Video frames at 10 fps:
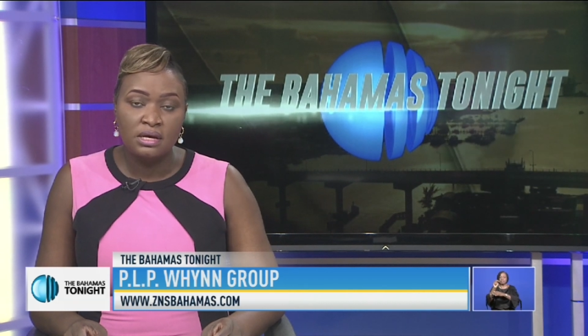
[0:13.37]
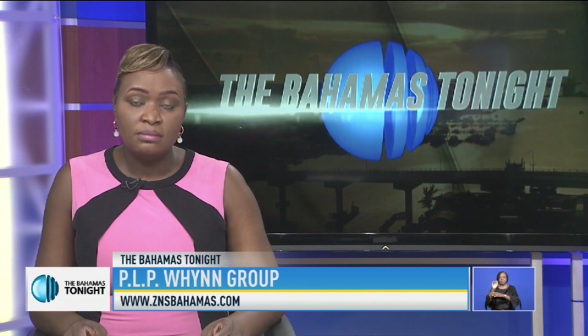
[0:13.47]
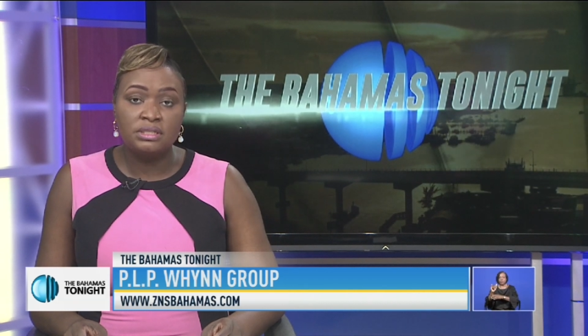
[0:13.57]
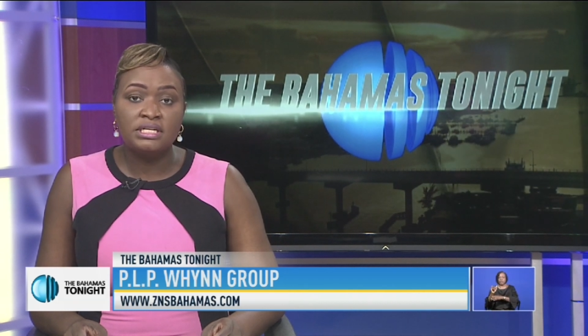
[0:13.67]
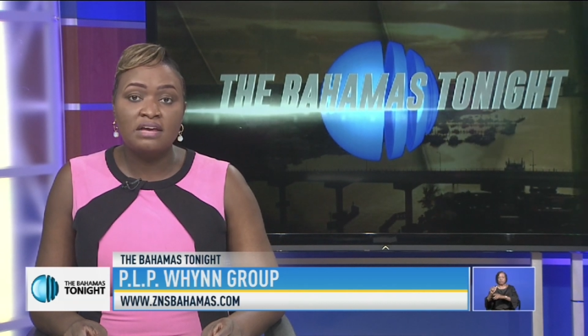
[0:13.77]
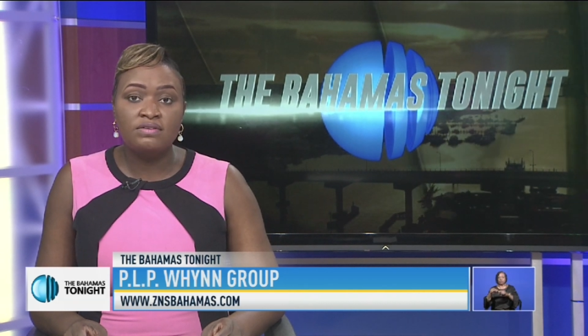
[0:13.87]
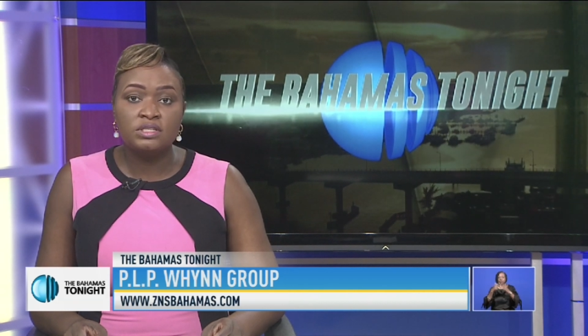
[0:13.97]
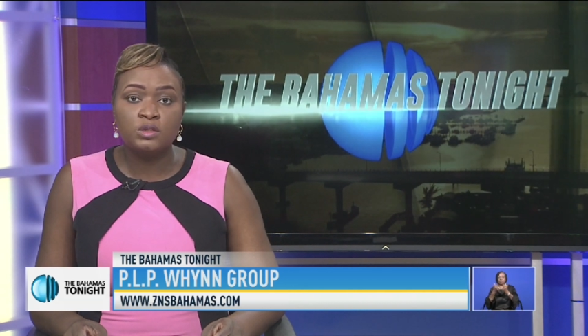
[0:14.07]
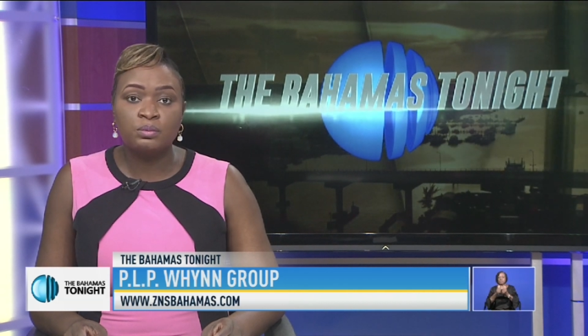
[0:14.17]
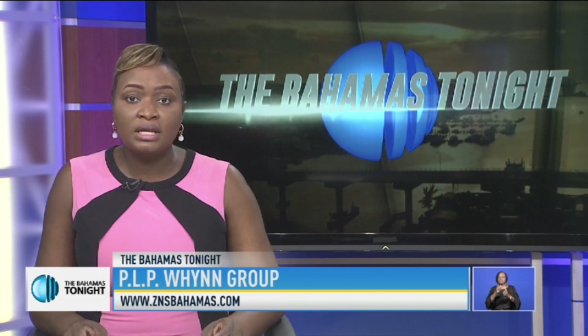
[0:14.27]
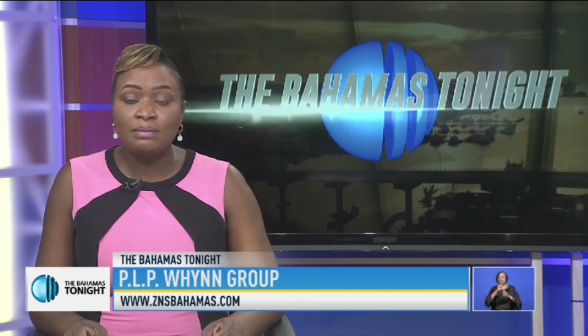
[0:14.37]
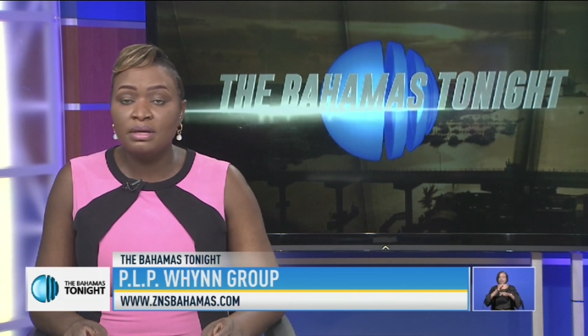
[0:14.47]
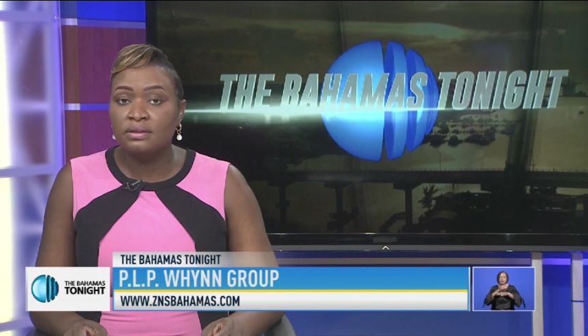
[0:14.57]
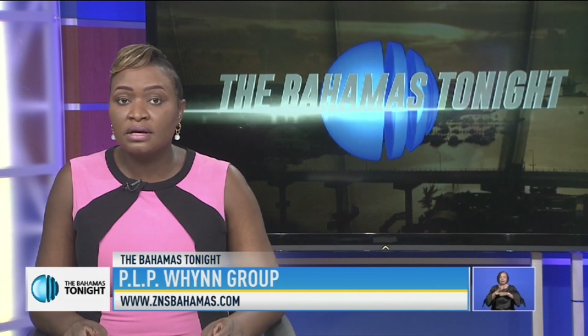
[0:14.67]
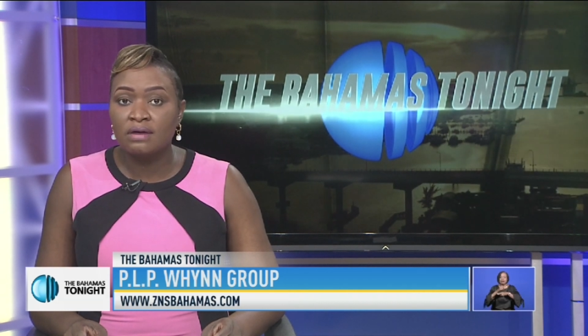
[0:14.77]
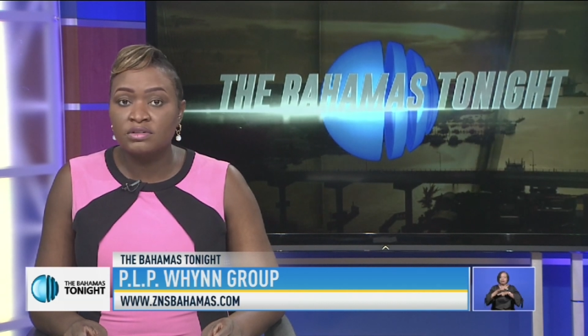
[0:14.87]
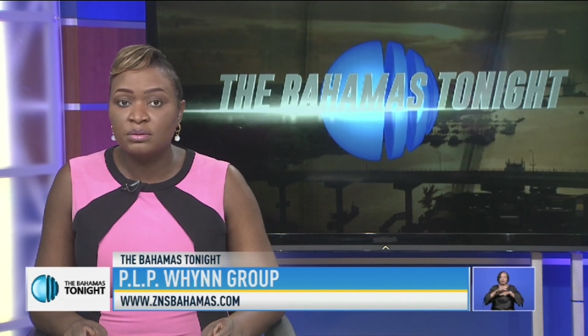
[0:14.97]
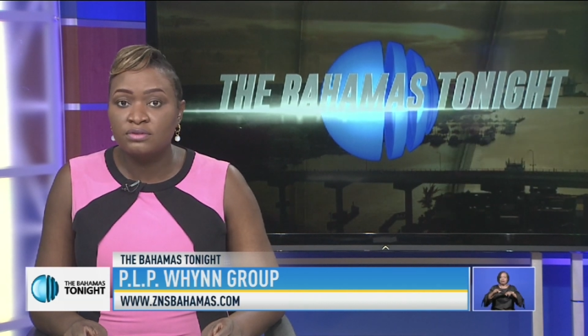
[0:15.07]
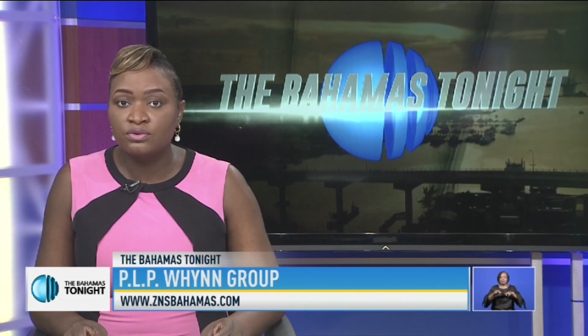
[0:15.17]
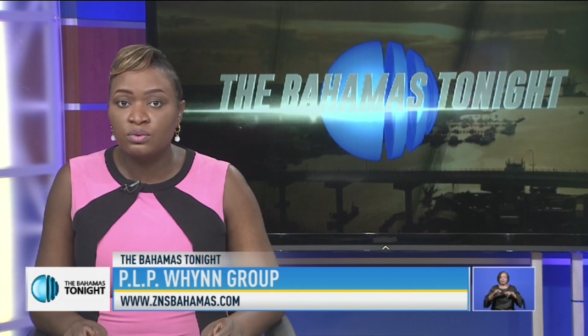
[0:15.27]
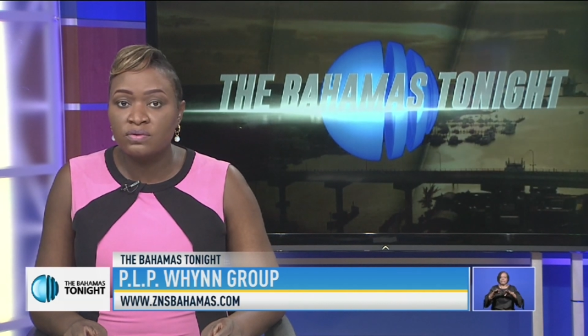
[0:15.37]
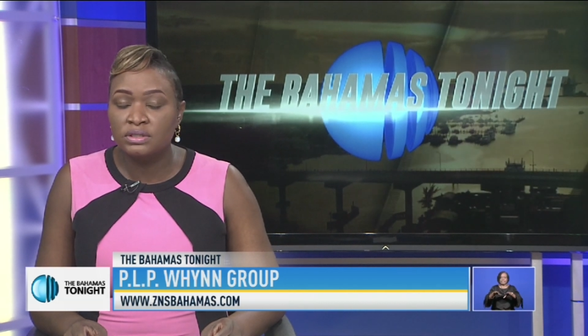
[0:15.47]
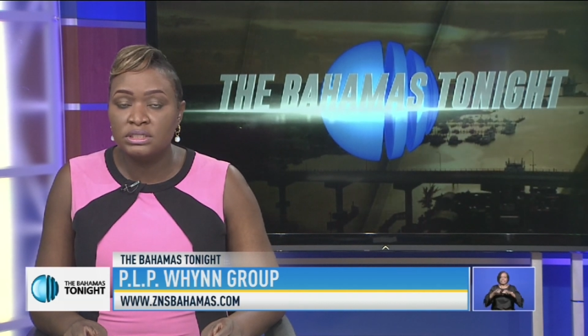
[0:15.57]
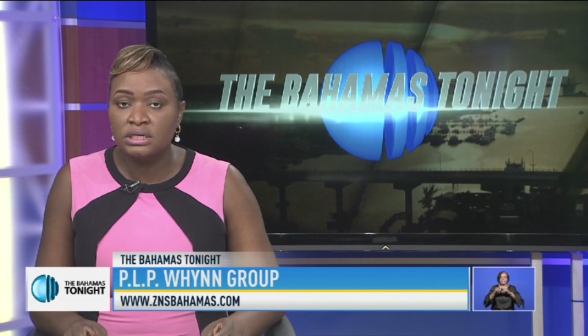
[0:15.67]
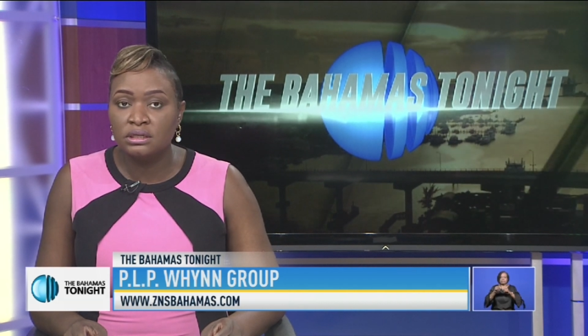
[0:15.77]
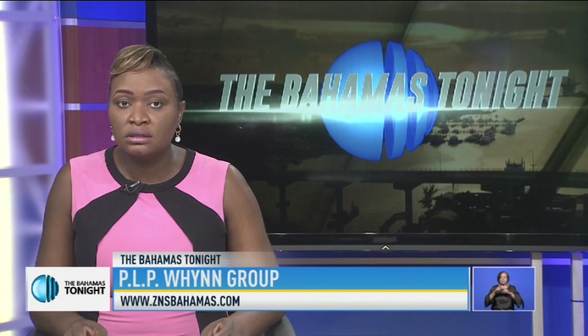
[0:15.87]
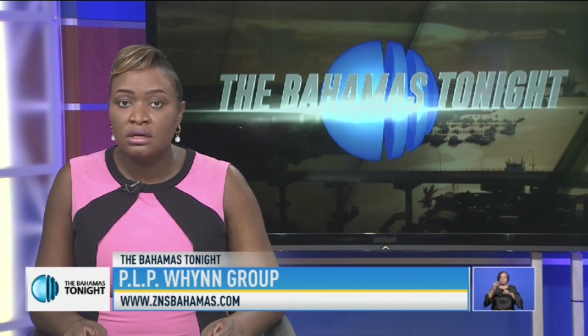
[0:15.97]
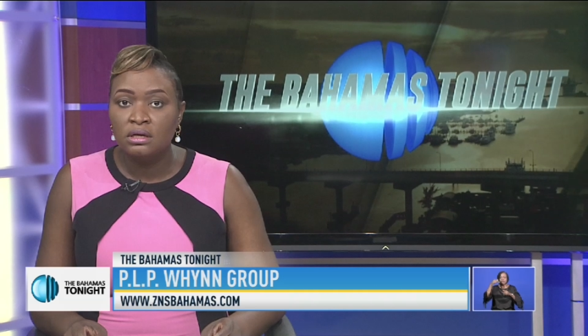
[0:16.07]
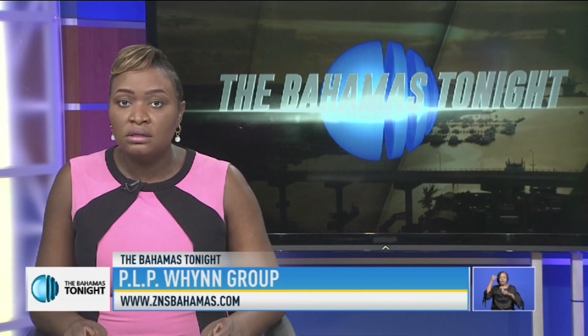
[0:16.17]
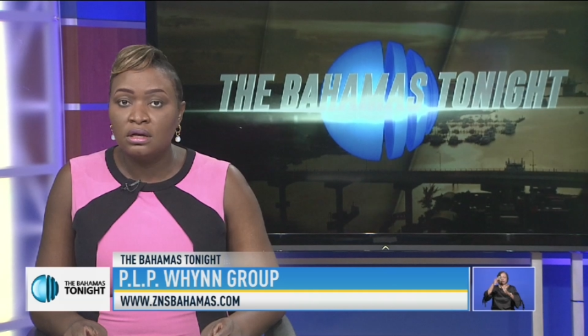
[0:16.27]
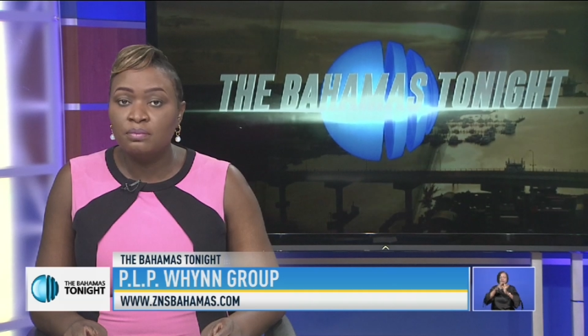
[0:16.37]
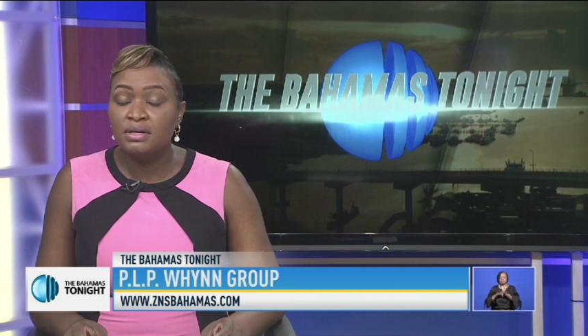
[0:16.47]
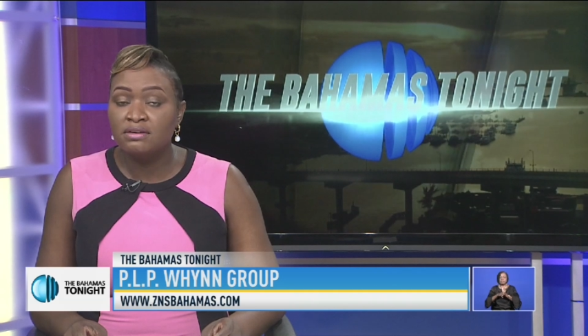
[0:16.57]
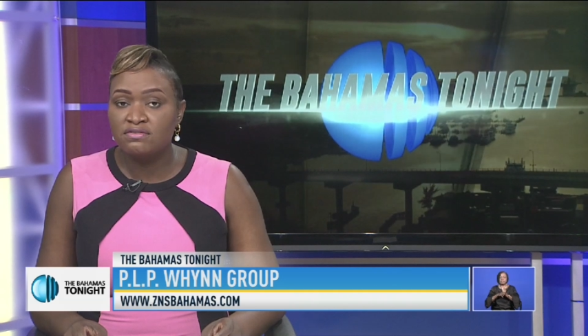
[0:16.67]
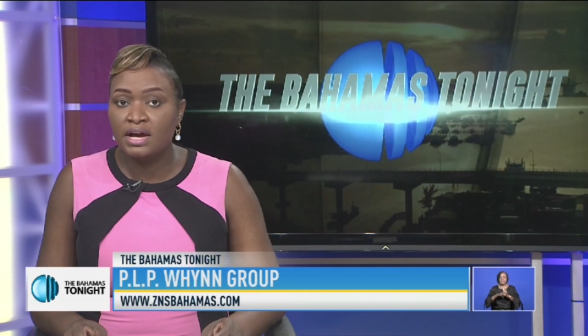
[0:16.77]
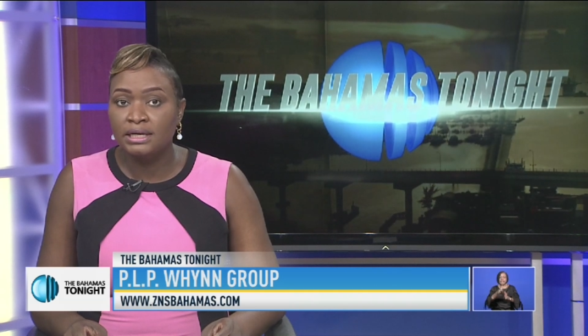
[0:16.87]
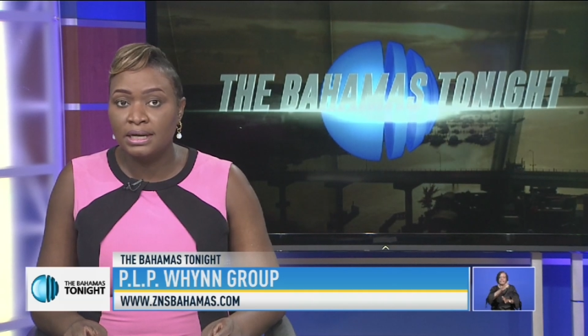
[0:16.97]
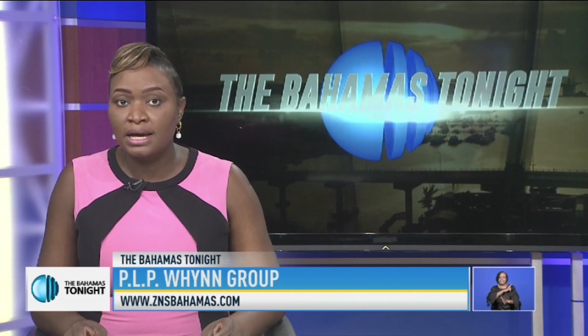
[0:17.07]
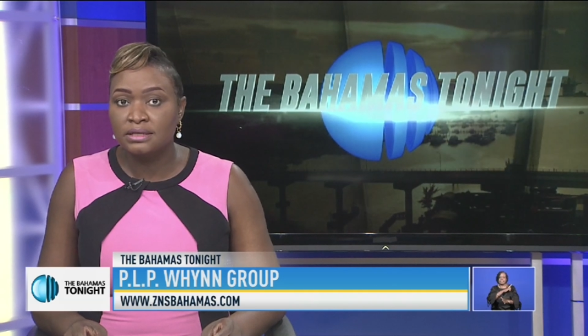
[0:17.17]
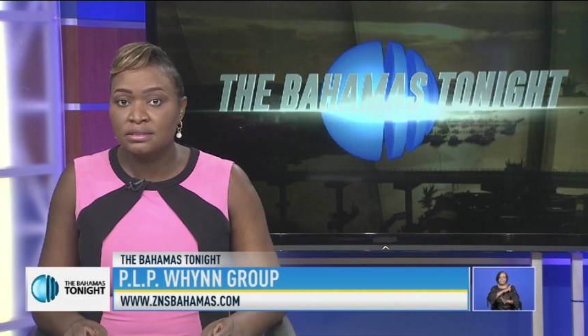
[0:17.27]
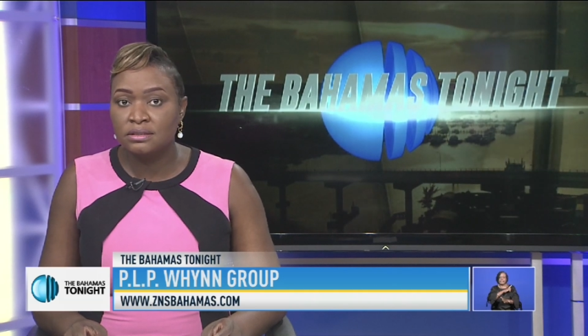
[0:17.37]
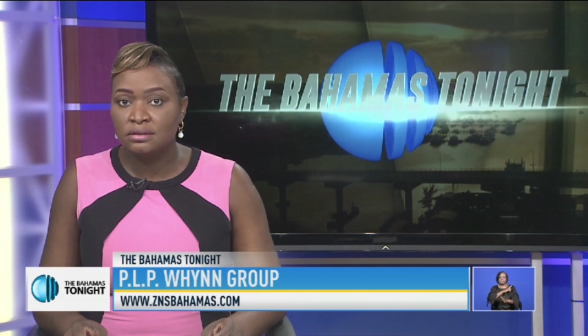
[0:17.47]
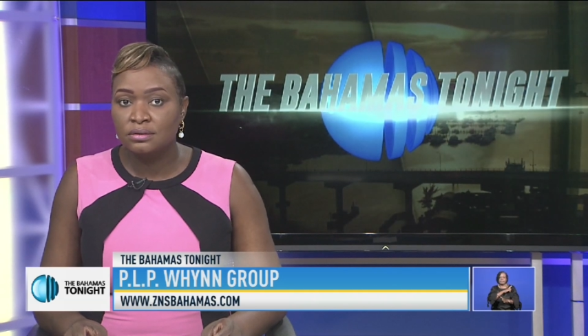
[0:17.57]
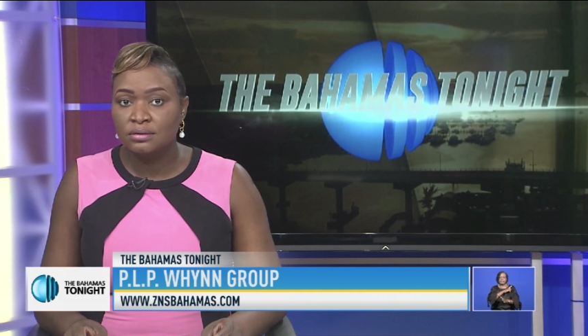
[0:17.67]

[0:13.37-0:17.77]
but Davis is blaming the government for the deal not being finalized.